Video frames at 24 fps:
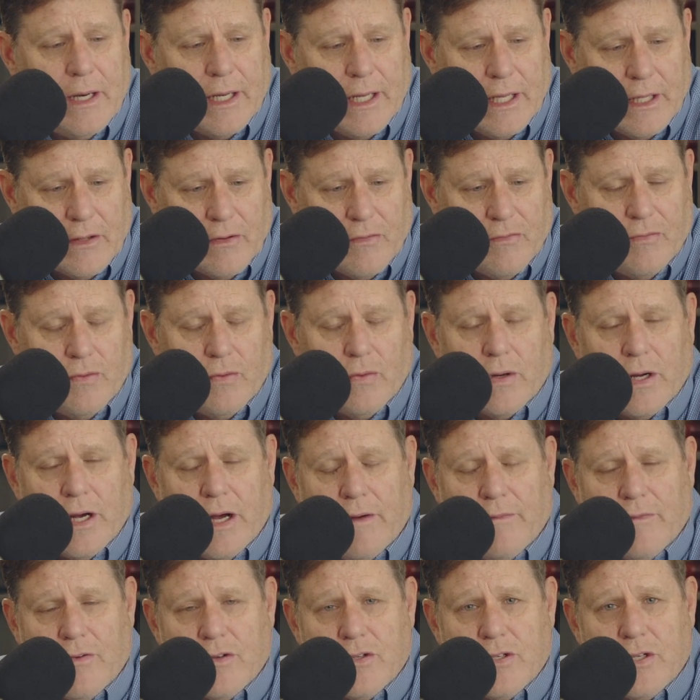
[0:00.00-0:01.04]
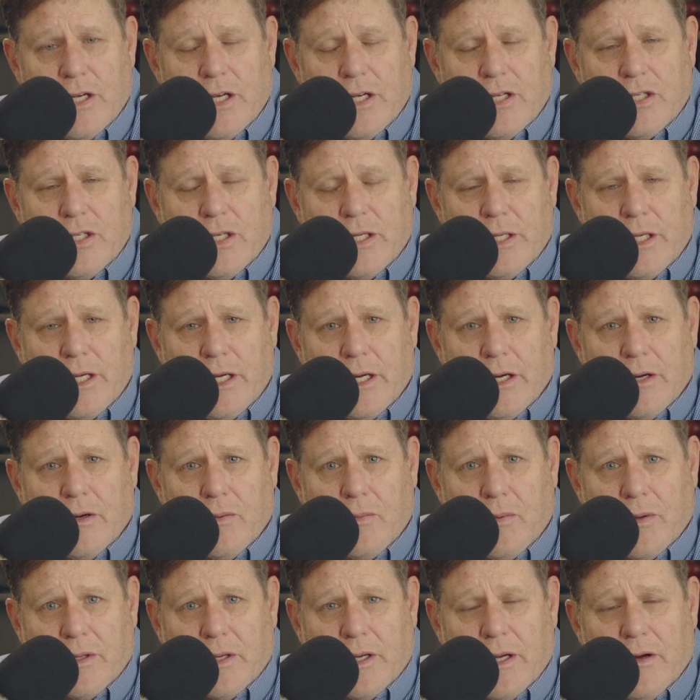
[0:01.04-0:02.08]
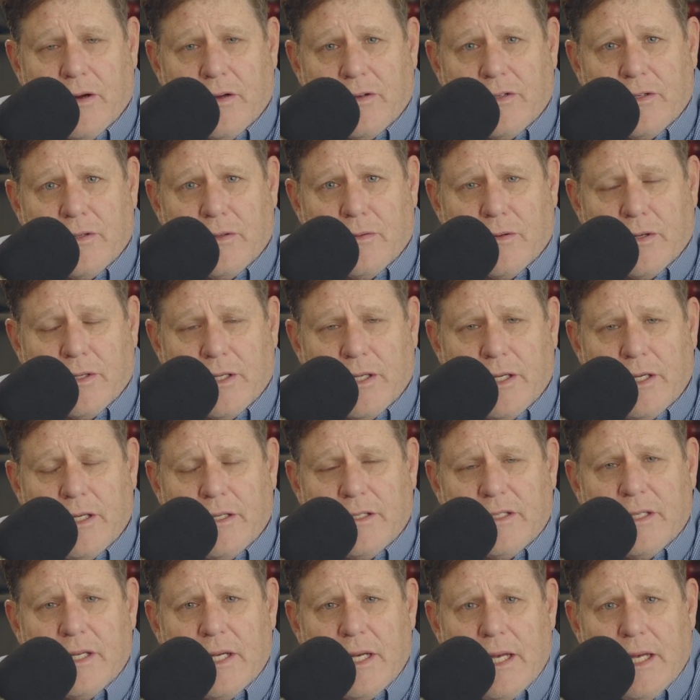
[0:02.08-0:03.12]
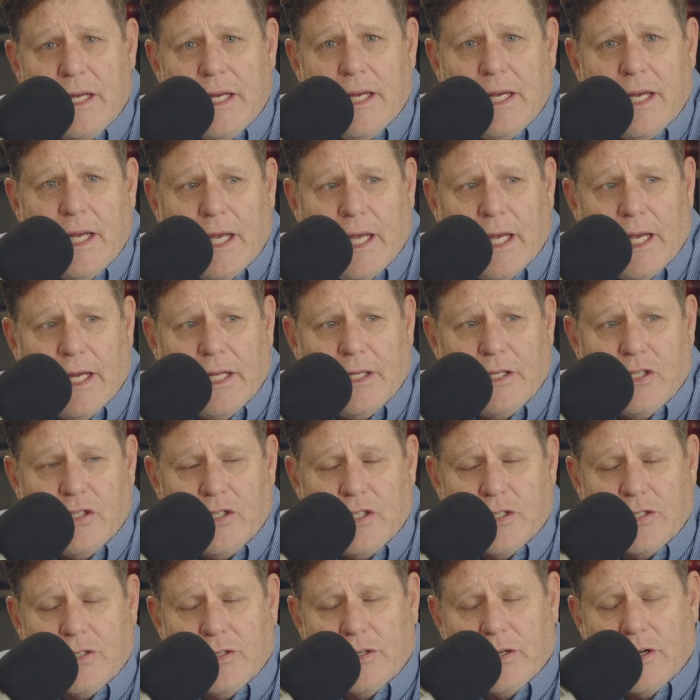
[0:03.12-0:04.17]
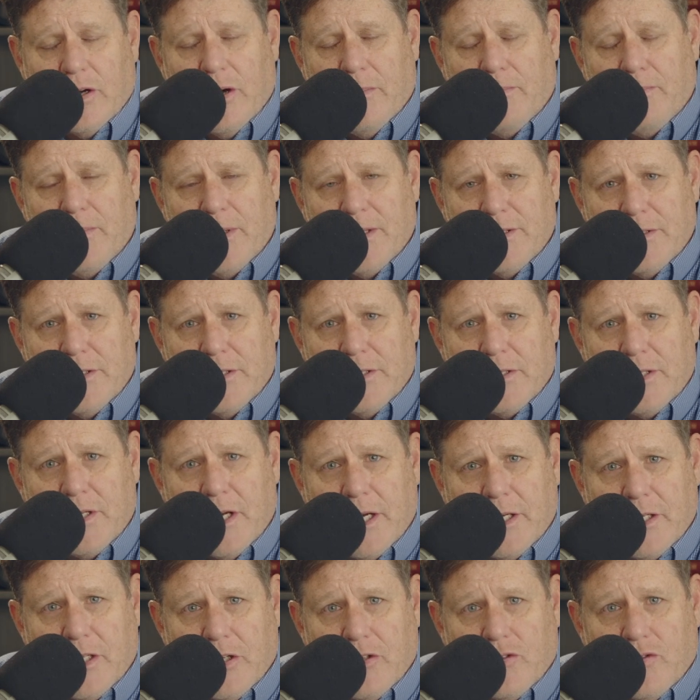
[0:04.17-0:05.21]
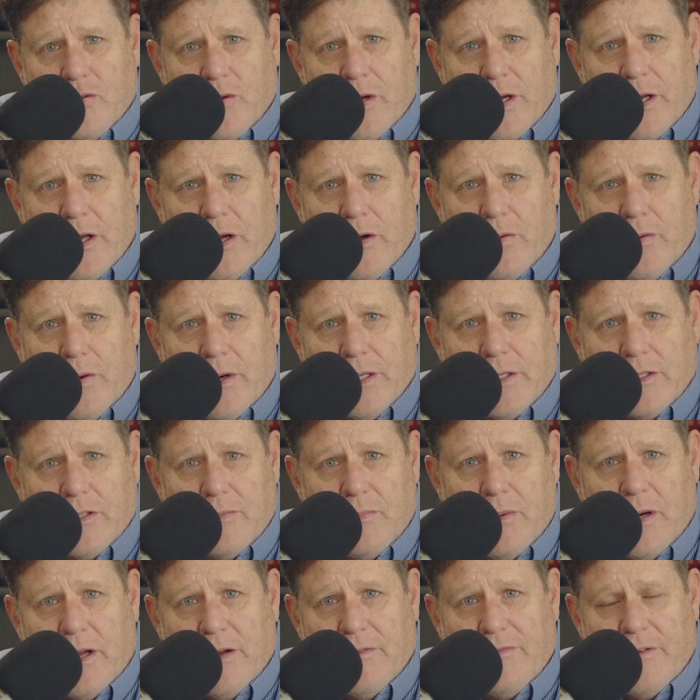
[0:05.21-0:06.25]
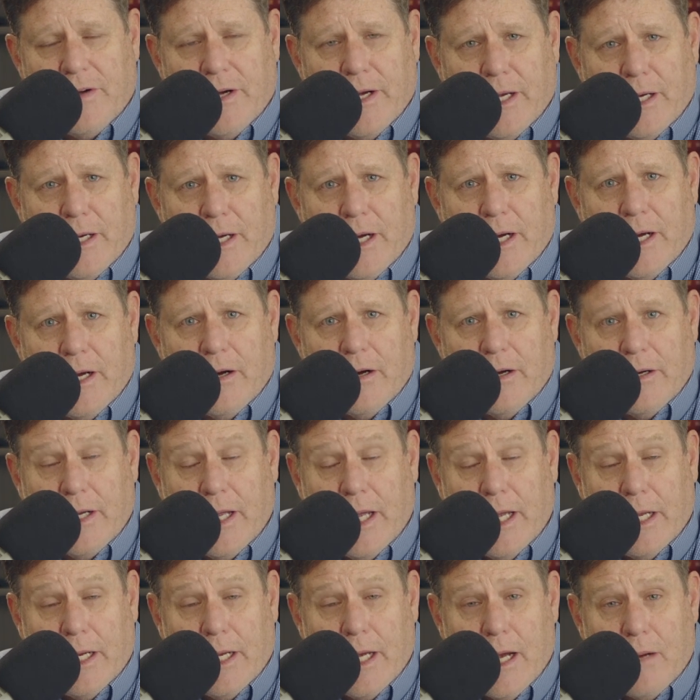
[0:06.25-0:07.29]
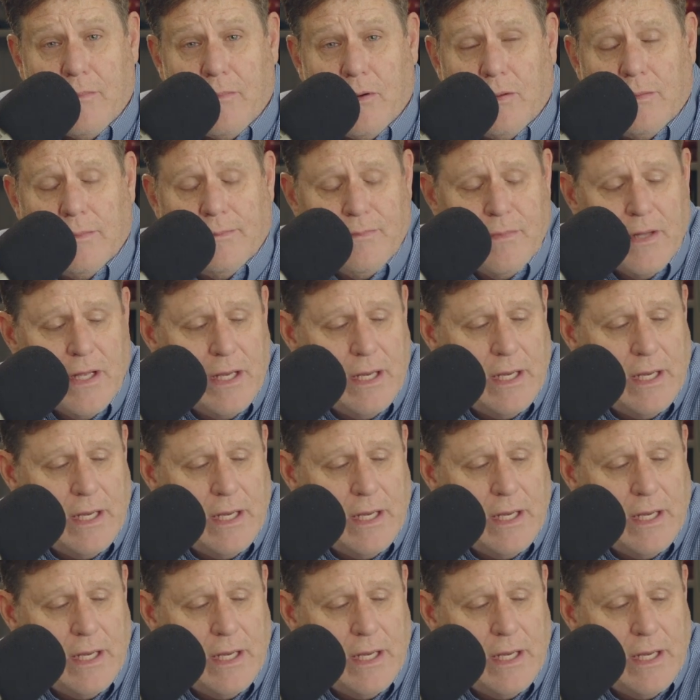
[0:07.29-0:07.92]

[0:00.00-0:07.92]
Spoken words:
Get the full conversation here with Garrison Ortiz. And you just look up Business Digest Radio on Spotify and iHeart and Apple.